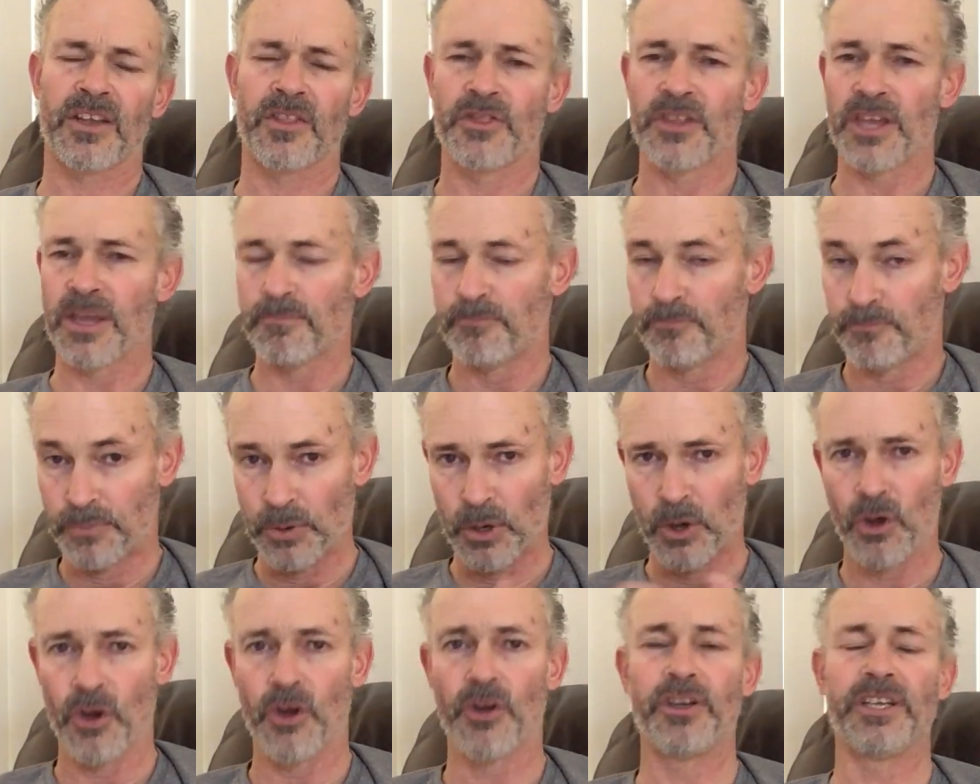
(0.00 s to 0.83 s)
They're
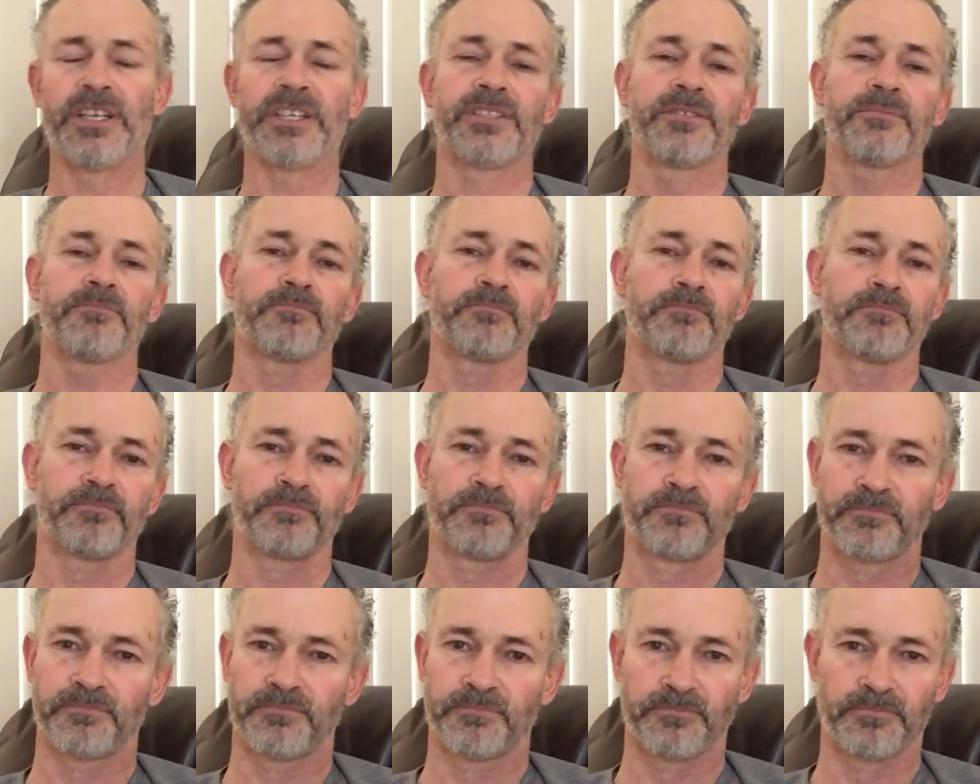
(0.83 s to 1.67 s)
burning
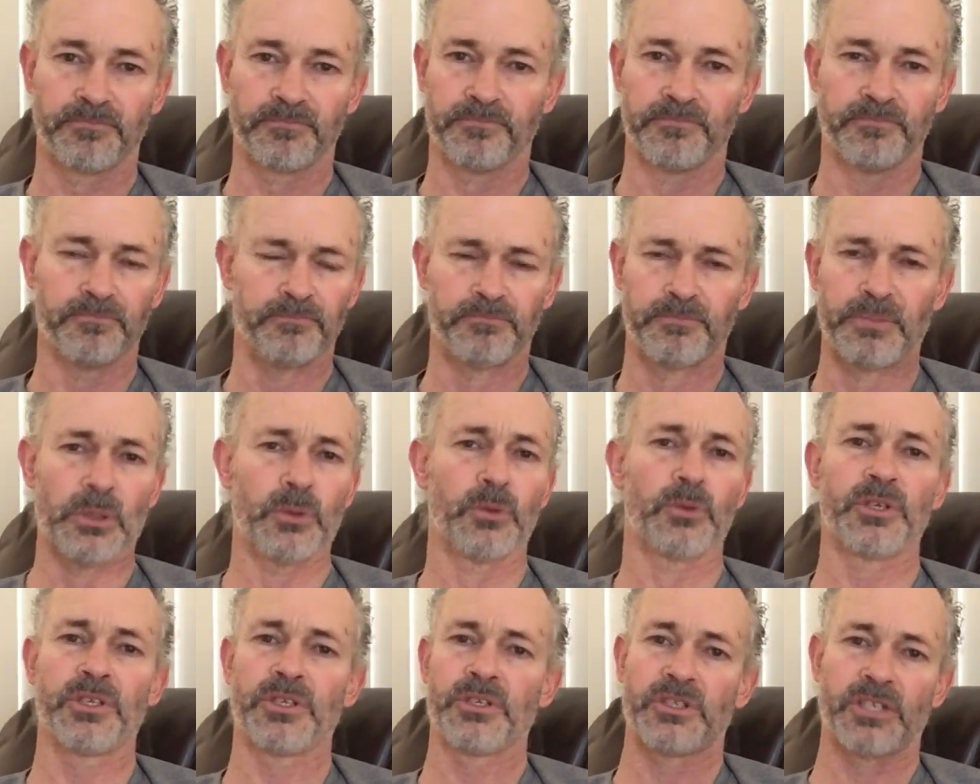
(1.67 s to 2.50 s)

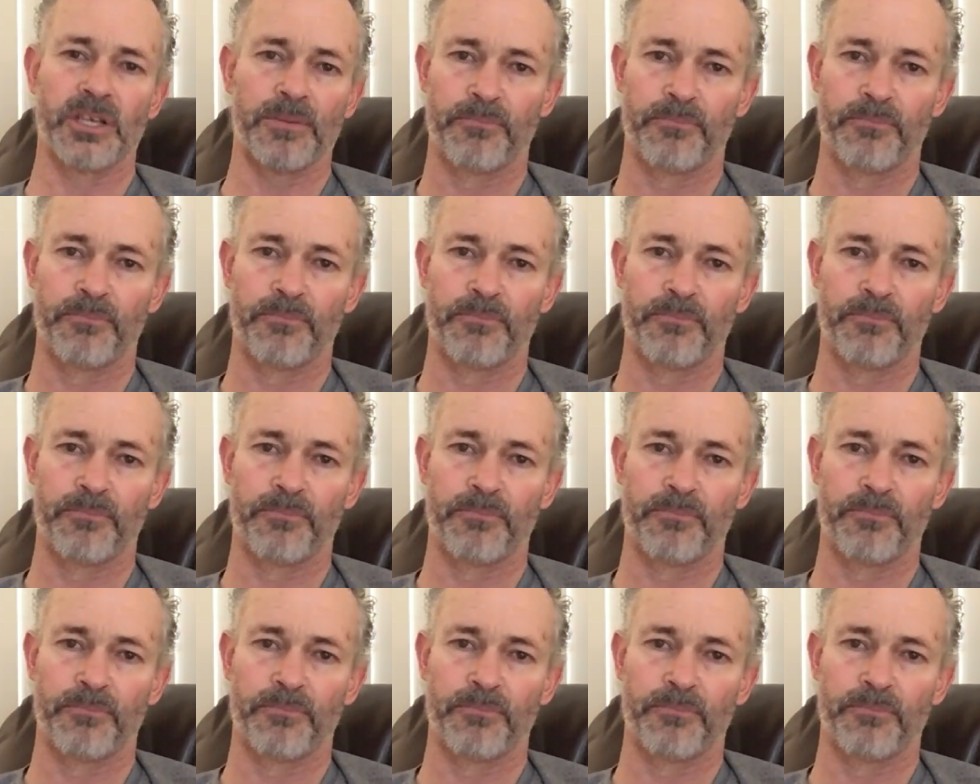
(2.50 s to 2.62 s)
buildings,